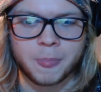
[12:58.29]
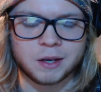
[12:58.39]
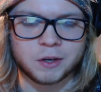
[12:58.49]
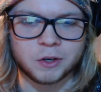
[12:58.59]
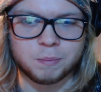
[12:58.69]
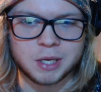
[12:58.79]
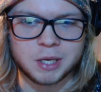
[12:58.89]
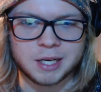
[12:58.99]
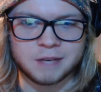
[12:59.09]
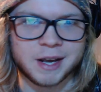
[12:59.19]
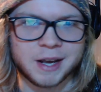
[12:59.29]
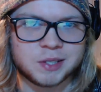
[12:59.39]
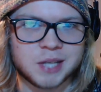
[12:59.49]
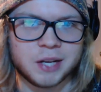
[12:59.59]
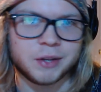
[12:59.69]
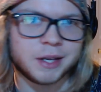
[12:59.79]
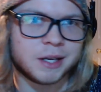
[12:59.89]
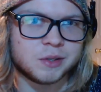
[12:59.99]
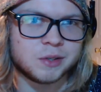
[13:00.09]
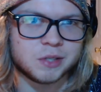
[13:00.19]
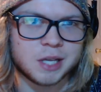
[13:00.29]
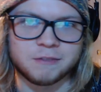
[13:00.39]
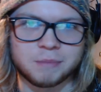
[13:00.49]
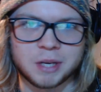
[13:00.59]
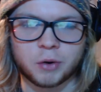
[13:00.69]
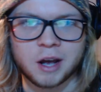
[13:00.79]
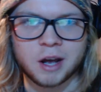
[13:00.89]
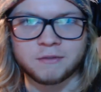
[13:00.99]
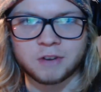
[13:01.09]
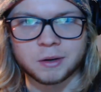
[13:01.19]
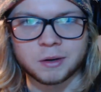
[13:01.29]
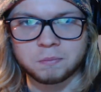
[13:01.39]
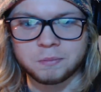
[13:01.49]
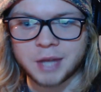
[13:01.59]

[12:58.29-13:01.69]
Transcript: It could be advanced aliens that have been around for